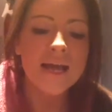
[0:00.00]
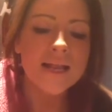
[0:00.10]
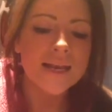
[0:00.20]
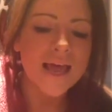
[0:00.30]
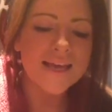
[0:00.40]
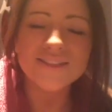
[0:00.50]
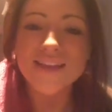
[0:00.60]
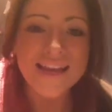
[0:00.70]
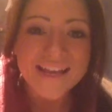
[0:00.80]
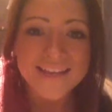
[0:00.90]
layers are
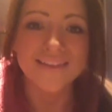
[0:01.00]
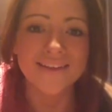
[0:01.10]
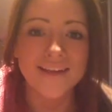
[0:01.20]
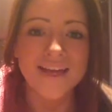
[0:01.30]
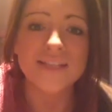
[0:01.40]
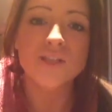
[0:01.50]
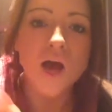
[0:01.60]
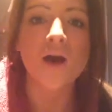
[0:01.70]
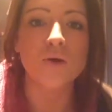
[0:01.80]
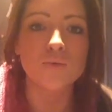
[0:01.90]
in. It's
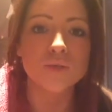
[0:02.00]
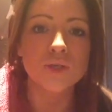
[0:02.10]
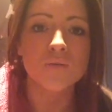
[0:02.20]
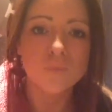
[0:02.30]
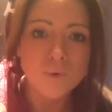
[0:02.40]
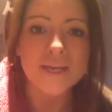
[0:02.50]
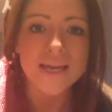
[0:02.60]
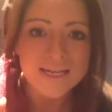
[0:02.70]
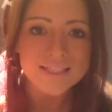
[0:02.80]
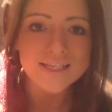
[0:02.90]
cold. We
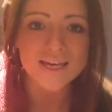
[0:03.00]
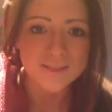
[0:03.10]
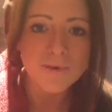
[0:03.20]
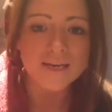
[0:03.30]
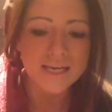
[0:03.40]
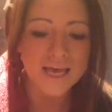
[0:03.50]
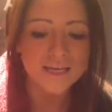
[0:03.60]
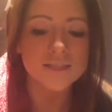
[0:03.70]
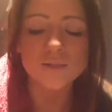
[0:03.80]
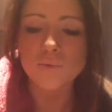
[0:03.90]
need as many
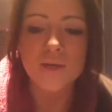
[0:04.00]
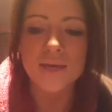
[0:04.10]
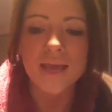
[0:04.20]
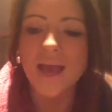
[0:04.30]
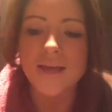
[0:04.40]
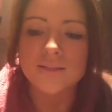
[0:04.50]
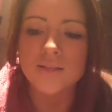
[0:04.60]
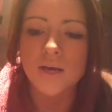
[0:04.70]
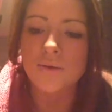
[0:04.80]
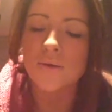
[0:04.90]
layers as we can get.
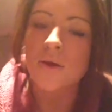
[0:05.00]
So